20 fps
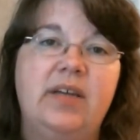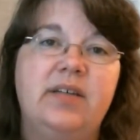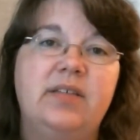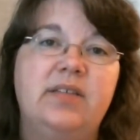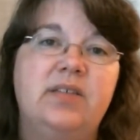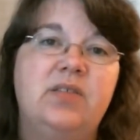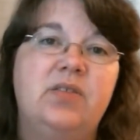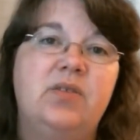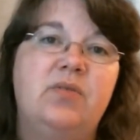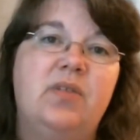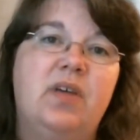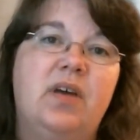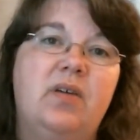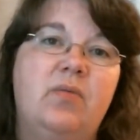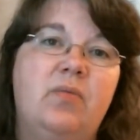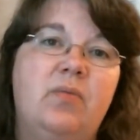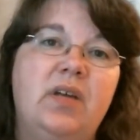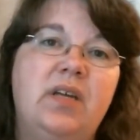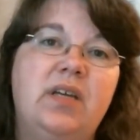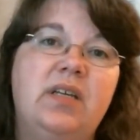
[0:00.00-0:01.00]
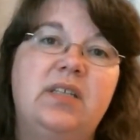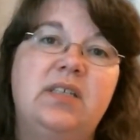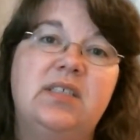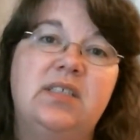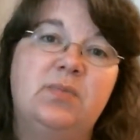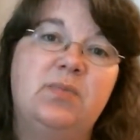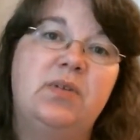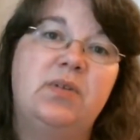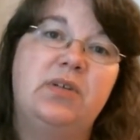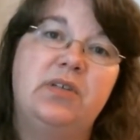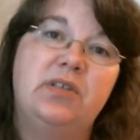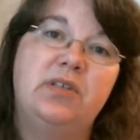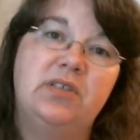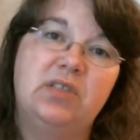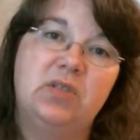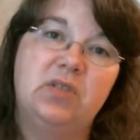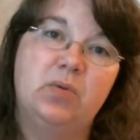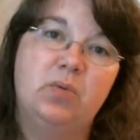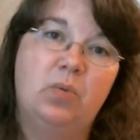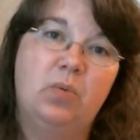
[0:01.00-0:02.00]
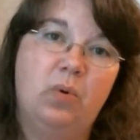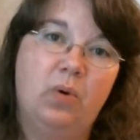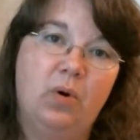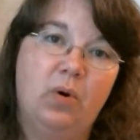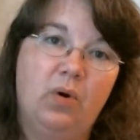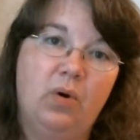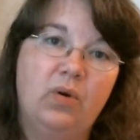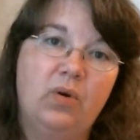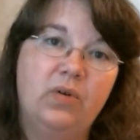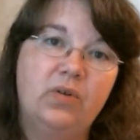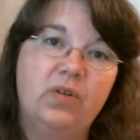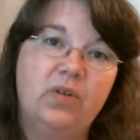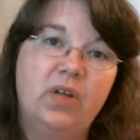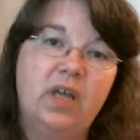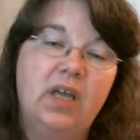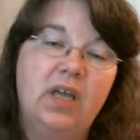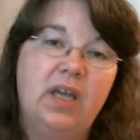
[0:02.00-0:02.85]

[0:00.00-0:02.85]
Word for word: and so that we can experience the world